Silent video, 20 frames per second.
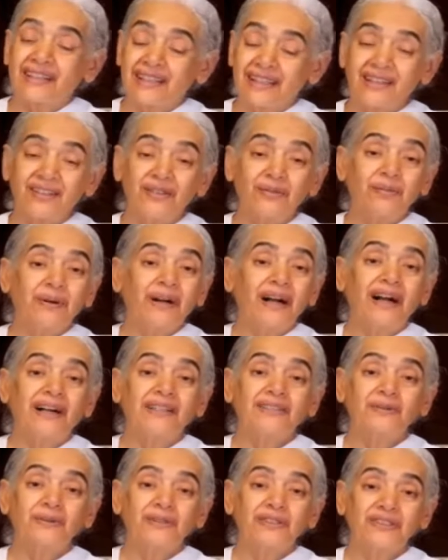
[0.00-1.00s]
another
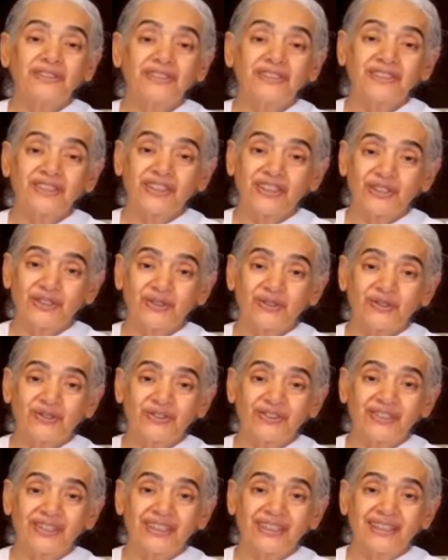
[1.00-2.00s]
part which is
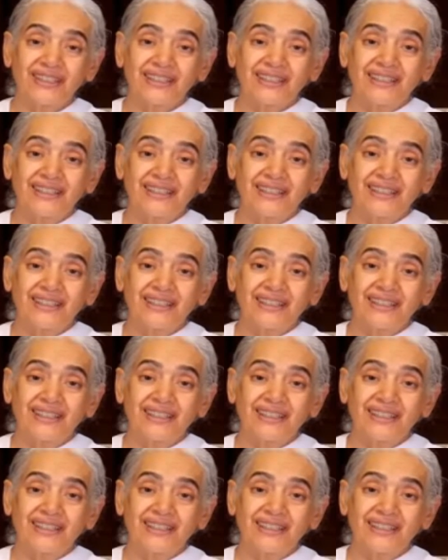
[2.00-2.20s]
huge,